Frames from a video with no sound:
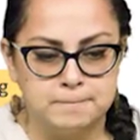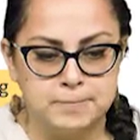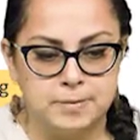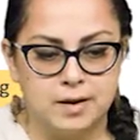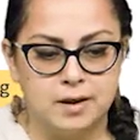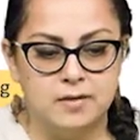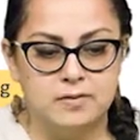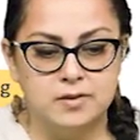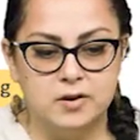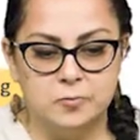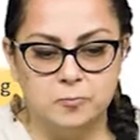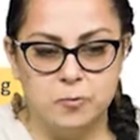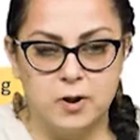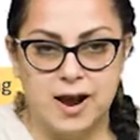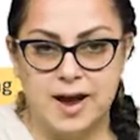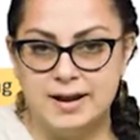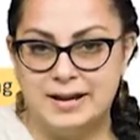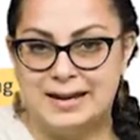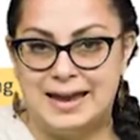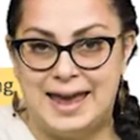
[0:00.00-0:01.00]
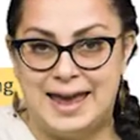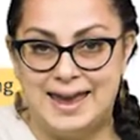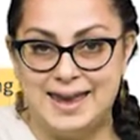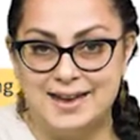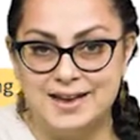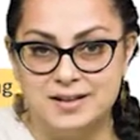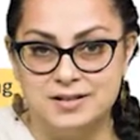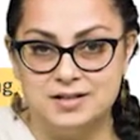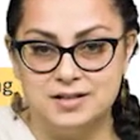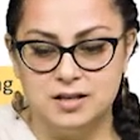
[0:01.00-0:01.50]
And then we're adding
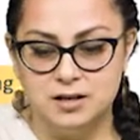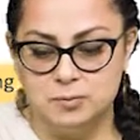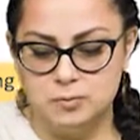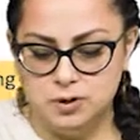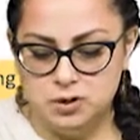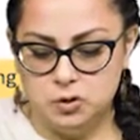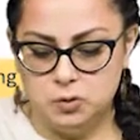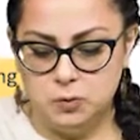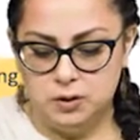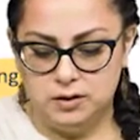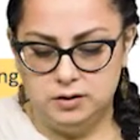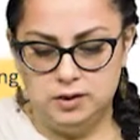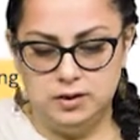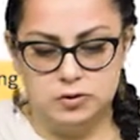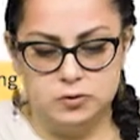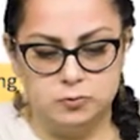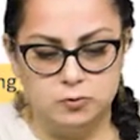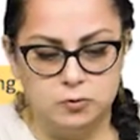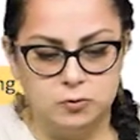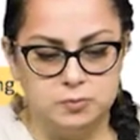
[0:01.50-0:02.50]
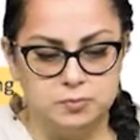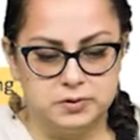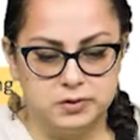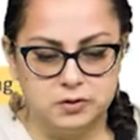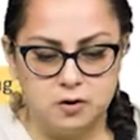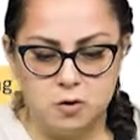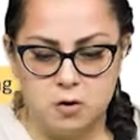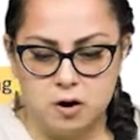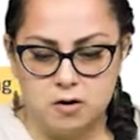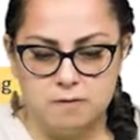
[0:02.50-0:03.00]
and in between these groups.
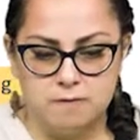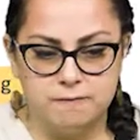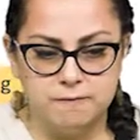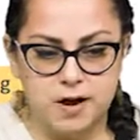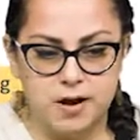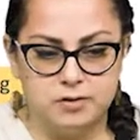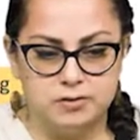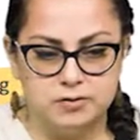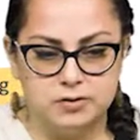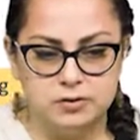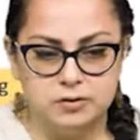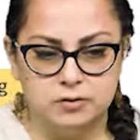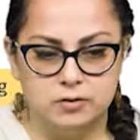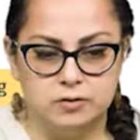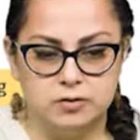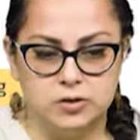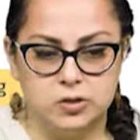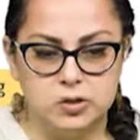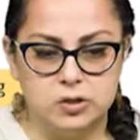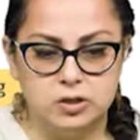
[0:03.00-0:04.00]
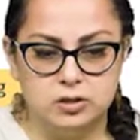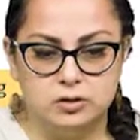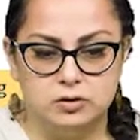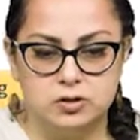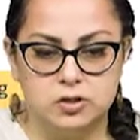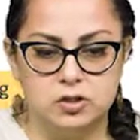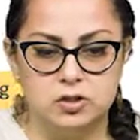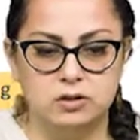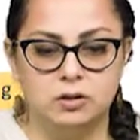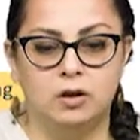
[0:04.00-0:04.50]
So our final search
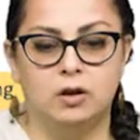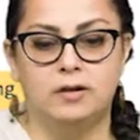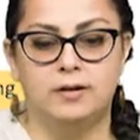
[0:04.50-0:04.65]
should look